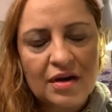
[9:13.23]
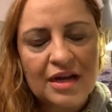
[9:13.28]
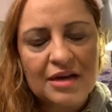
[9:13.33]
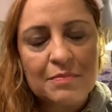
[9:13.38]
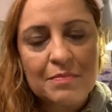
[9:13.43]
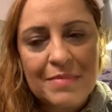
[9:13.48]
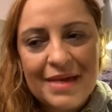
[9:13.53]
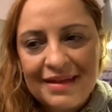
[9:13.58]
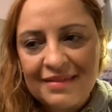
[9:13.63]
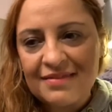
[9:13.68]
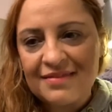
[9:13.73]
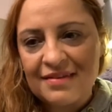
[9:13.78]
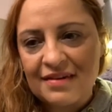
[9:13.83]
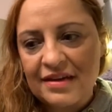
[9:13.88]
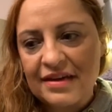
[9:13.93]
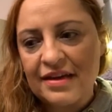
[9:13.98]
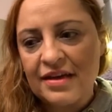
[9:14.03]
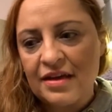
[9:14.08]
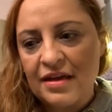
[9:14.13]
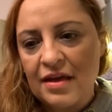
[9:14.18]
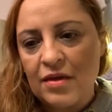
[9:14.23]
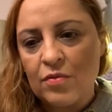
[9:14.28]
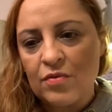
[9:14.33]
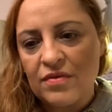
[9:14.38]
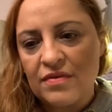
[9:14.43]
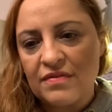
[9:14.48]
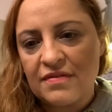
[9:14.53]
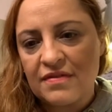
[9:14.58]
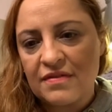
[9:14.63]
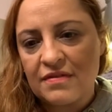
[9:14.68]
Like mentally, it
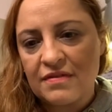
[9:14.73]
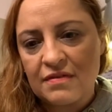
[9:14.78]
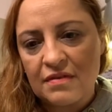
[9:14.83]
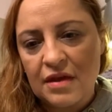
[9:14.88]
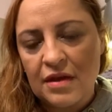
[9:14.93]
was